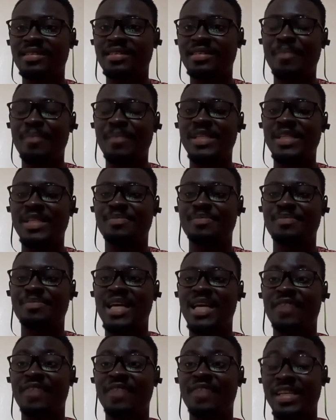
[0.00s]
Deputy
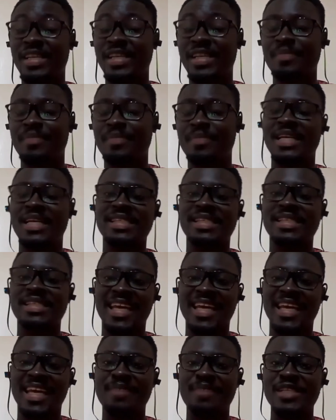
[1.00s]
Speaker, First Deputy, and
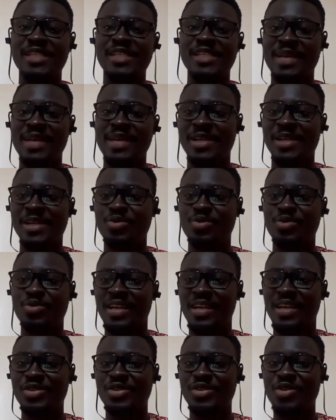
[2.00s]
Second Deputy Speaker as well.
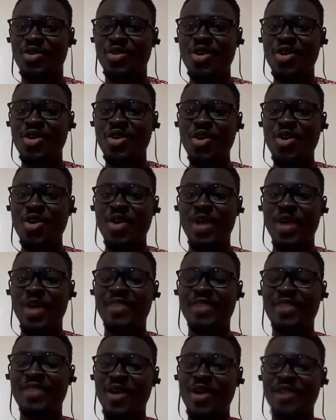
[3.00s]
And so,
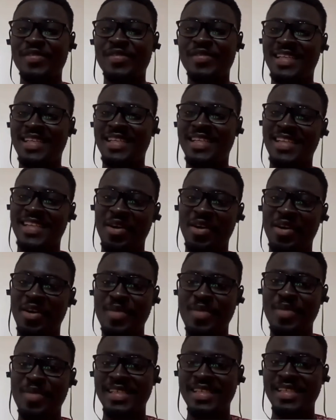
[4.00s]
whenever you have such
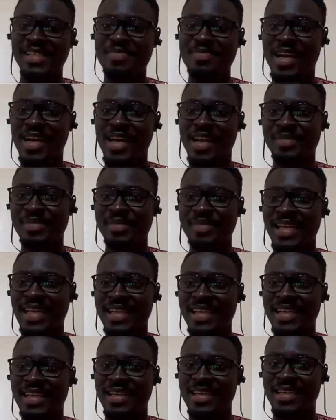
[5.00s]
disagreement, it becomes
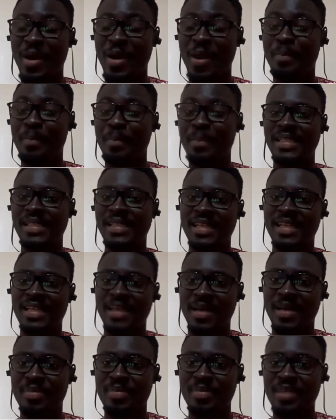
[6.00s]
tight, and one party ends
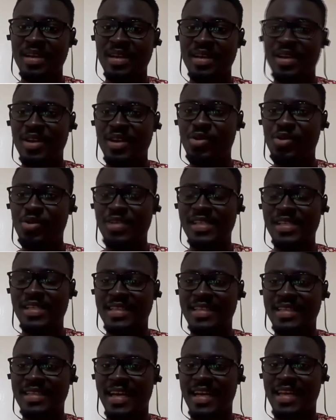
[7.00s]
up losing
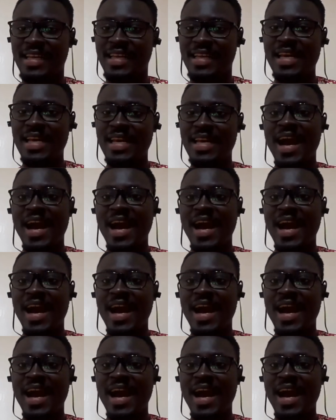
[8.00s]
entirely.